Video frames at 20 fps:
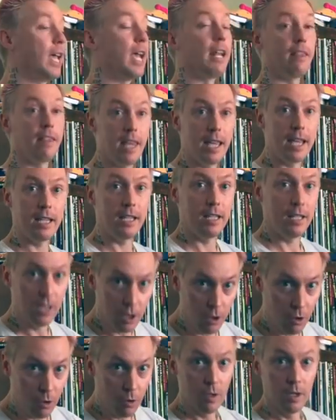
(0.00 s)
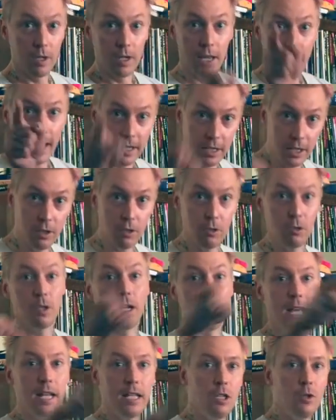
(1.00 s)
and thank you and you
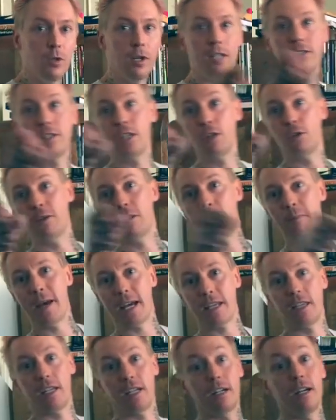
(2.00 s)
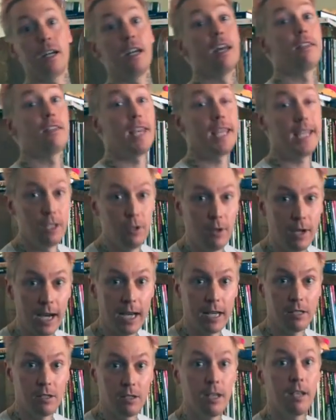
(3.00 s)
and you and I see you in the back there. Thank you
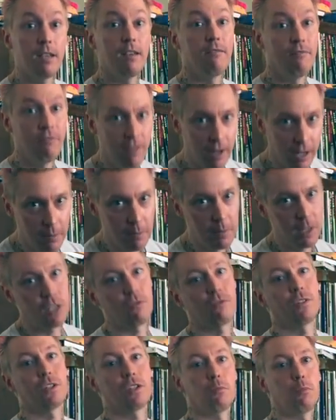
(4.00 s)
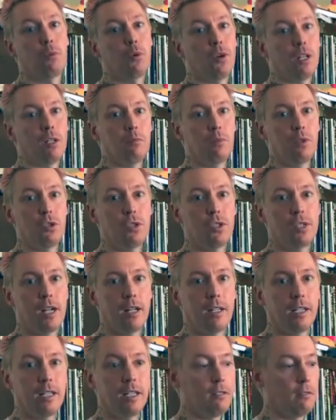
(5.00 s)
guys very much for supporting Blue
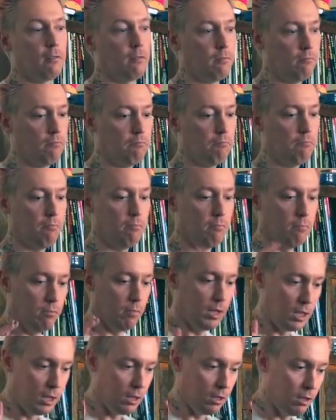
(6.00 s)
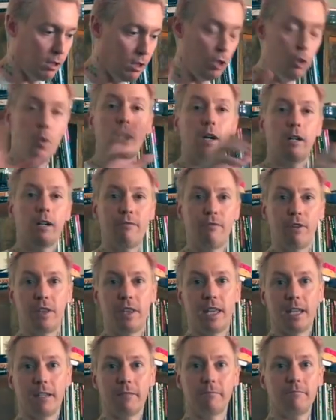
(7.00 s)
Stahli. You are everything.